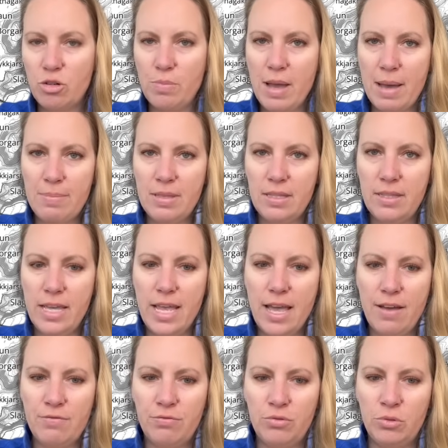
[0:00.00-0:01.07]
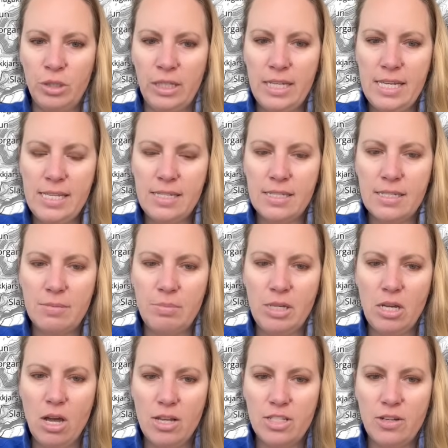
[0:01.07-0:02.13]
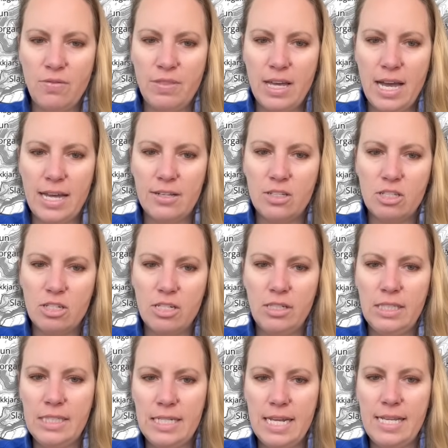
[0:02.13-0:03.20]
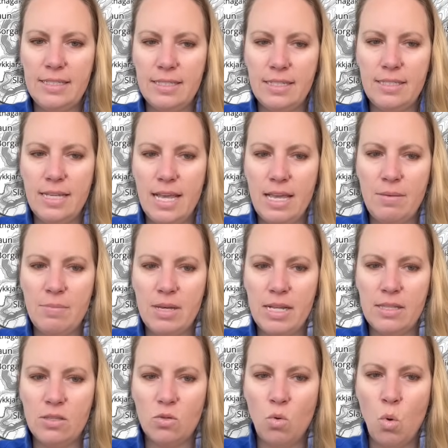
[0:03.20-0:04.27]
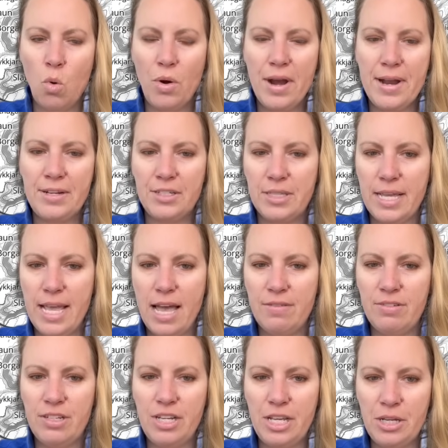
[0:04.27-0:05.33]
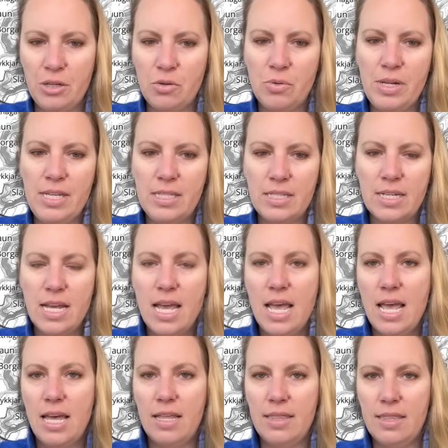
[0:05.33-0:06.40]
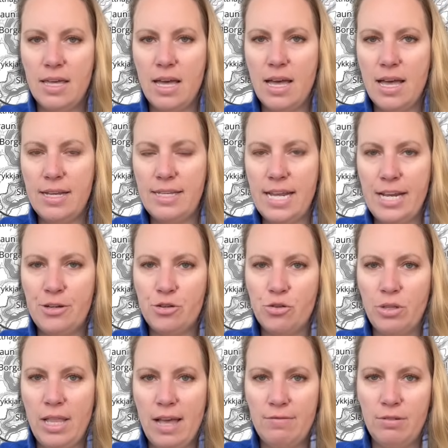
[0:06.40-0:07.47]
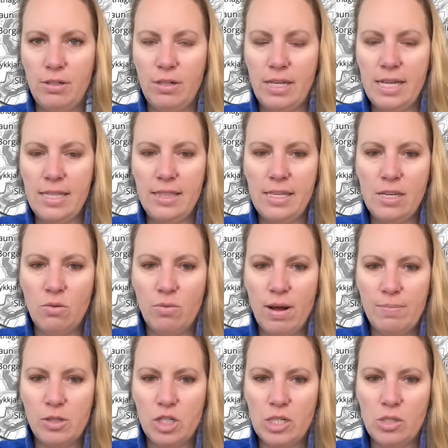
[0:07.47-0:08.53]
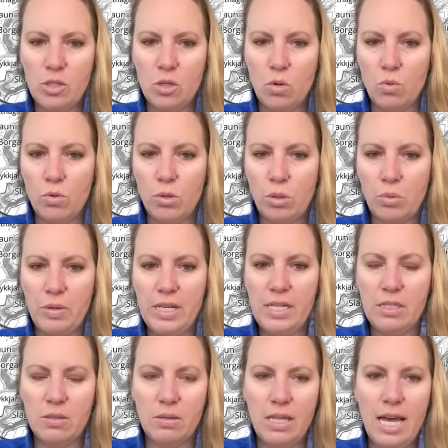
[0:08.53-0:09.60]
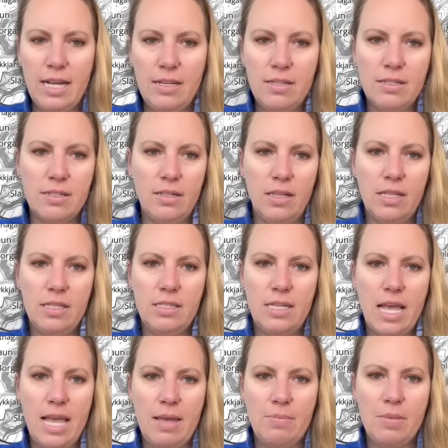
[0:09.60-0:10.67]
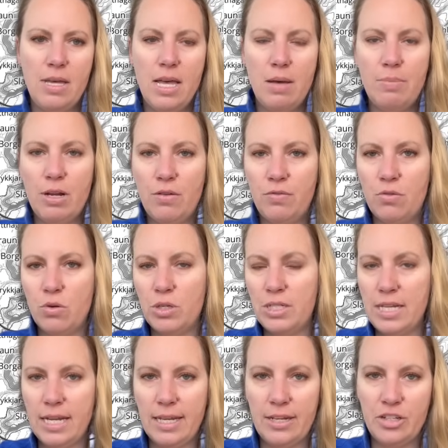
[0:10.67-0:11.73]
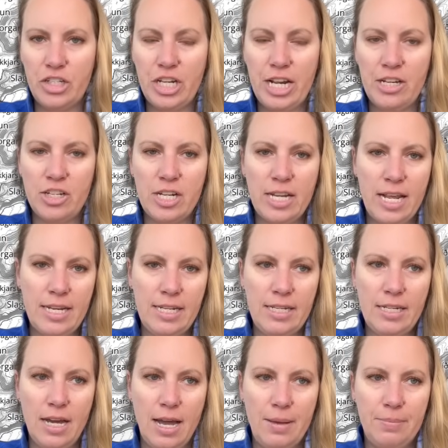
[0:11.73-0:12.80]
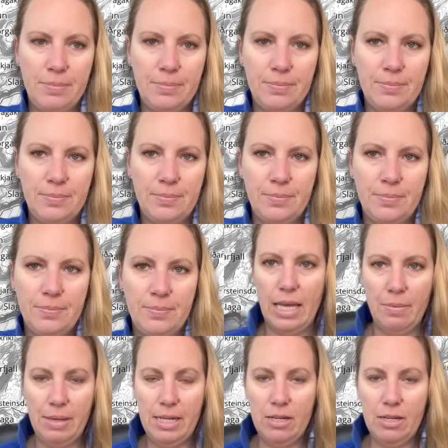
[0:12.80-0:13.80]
map that they have released because of that still stays the same. It's orange. They haven't increased the danger level in the eruption zone 3. So that is still the same. But of course, that can change at any time. I mean,